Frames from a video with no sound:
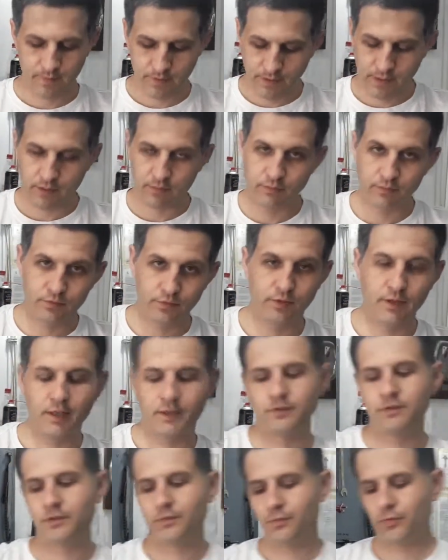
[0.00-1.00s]
But now, to
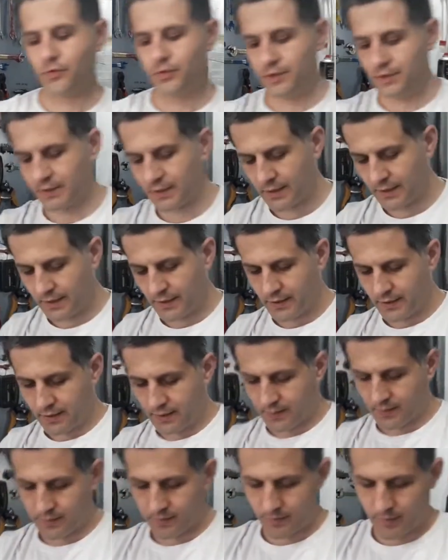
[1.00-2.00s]
get to the point,
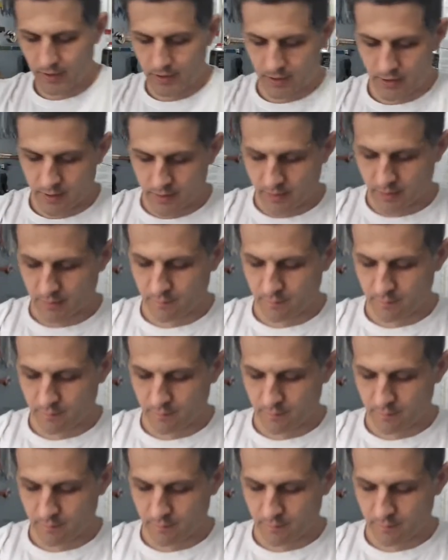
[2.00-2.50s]
mechanical